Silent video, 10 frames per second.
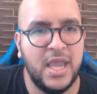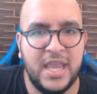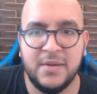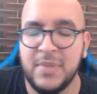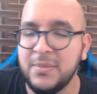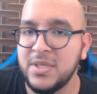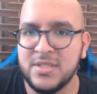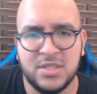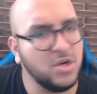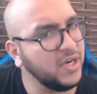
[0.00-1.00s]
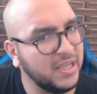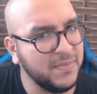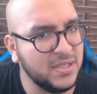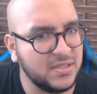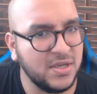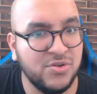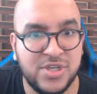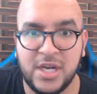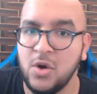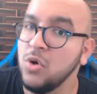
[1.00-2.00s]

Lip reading: And maybe he says, all right, give me a skill check.